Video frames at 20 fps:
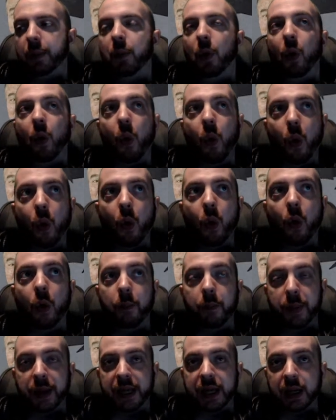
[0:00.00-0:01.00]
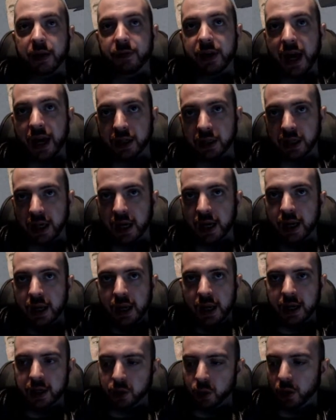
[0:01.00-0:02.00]
or beginning of next year.
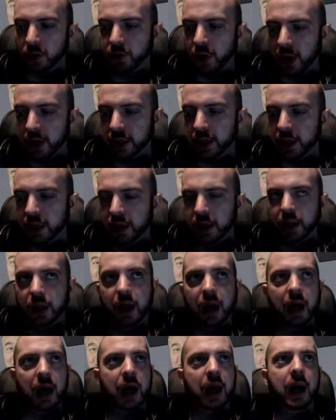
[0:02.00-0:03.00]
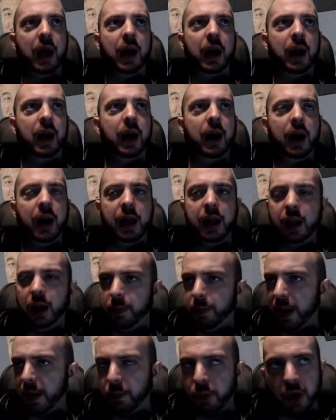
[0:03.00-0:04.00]
It's sort of like a little
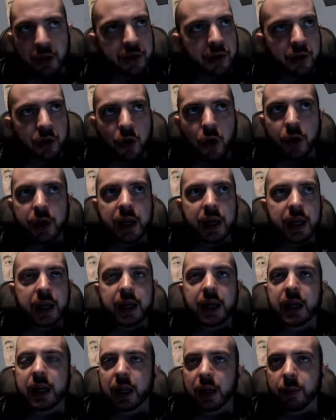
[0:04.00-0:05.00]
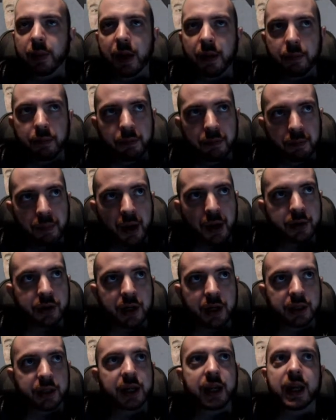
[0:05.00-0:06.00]
bit Brothers and Connie, a little bit bar
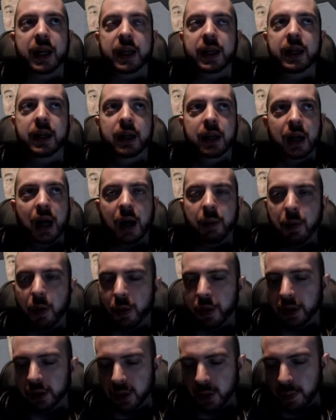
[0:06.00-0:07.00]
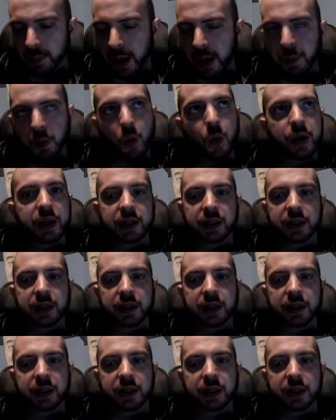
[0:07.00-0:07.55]
citizen-y. I want to do a pub quiz